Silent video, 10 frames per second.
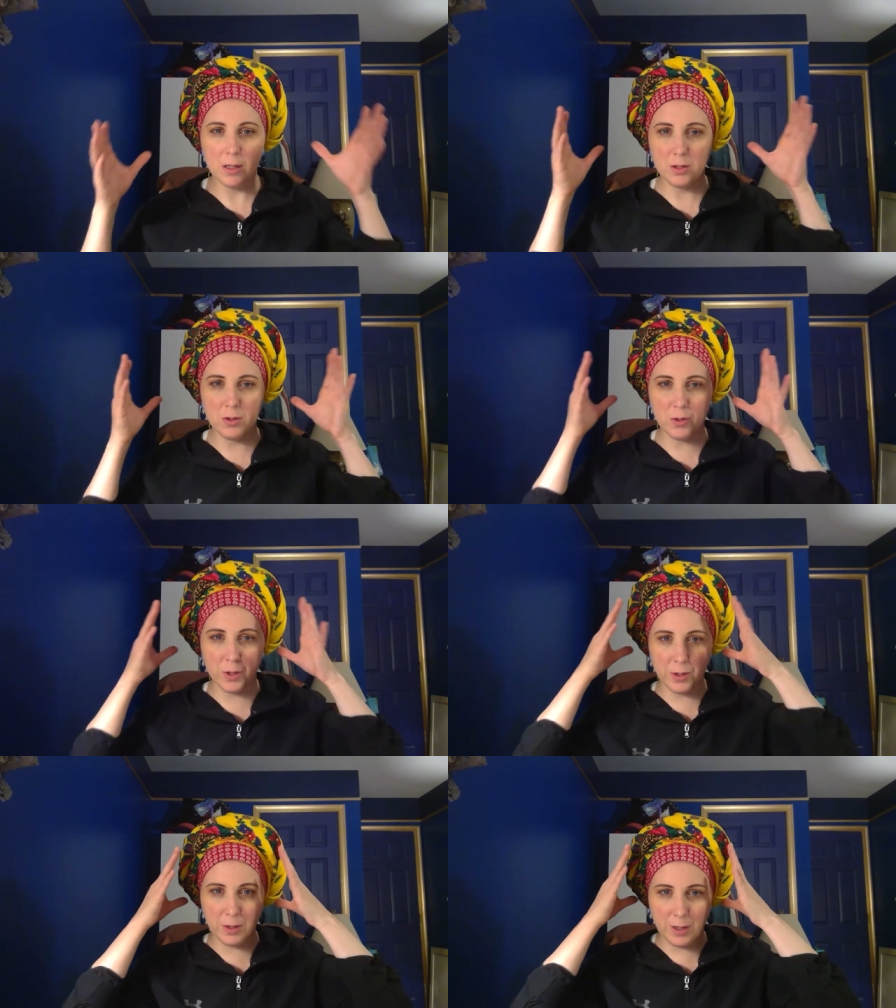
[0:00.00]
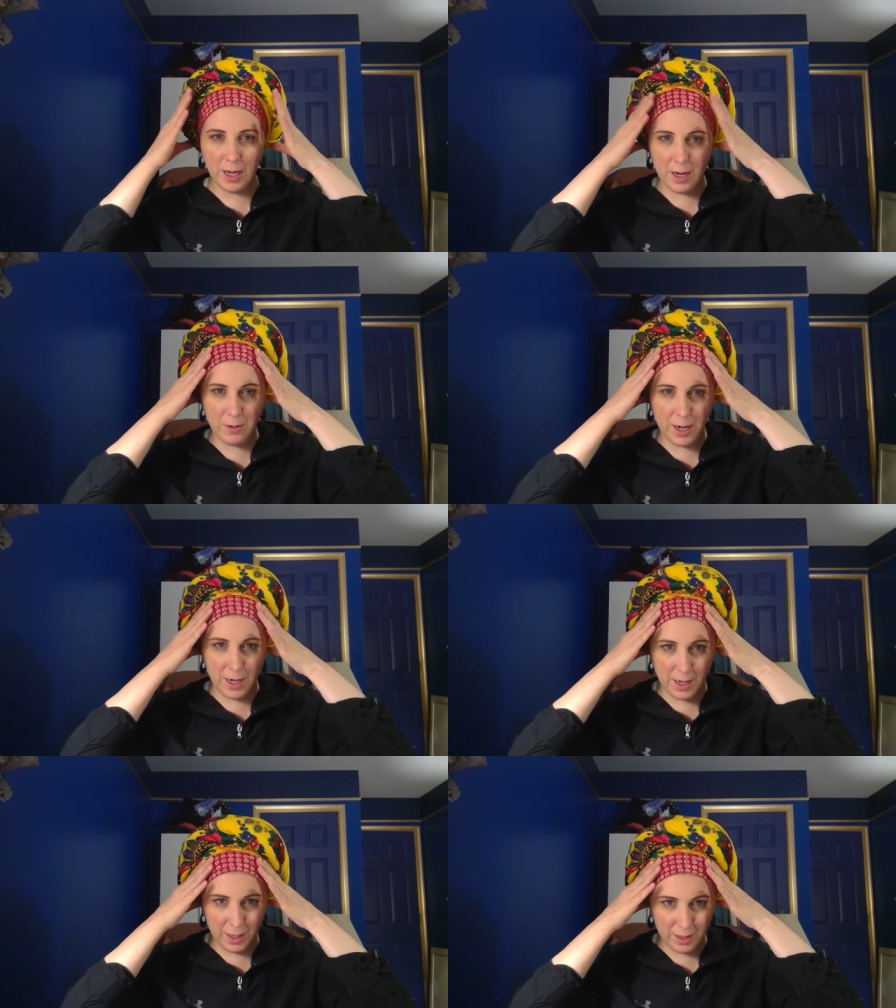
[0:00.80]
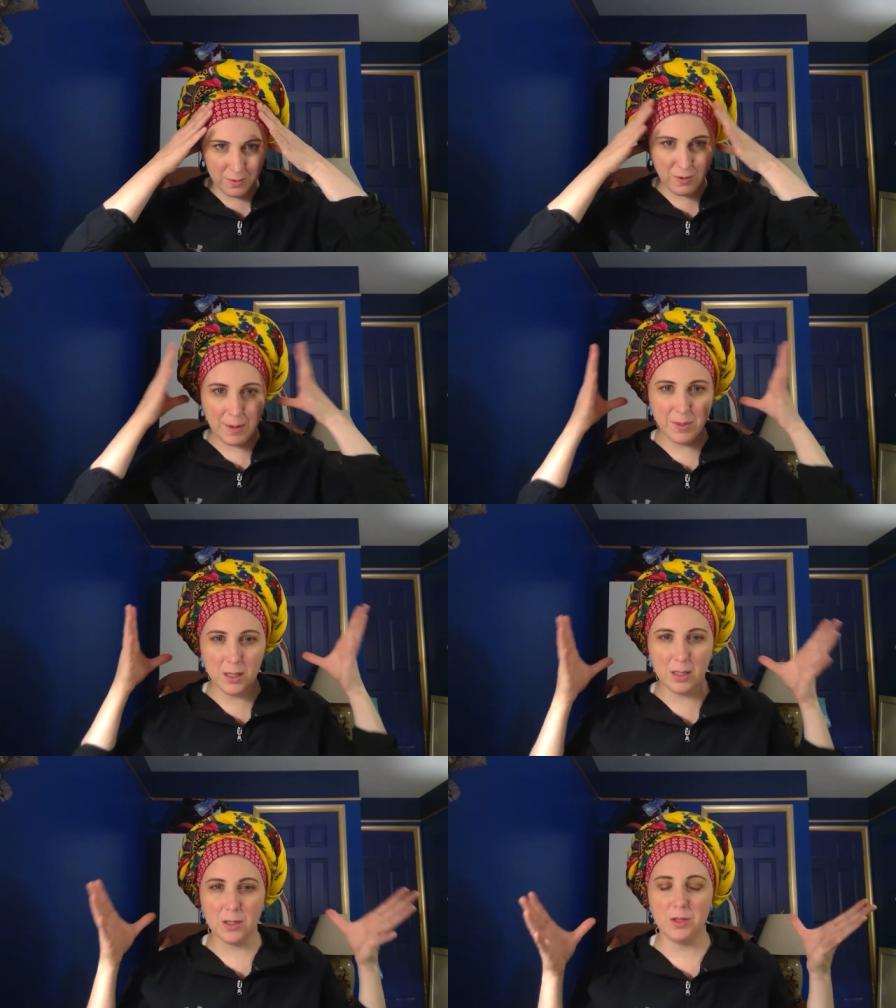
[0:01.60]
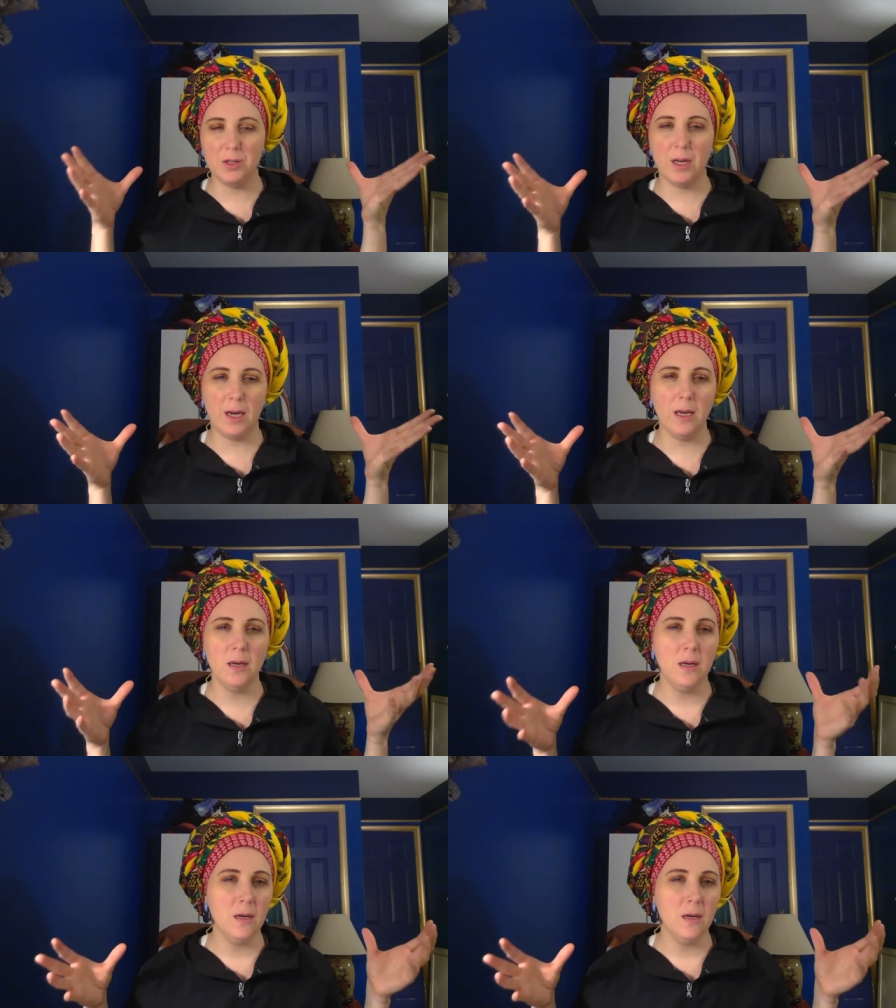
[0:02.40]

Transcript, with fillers: tutorial on how I wrapped this today.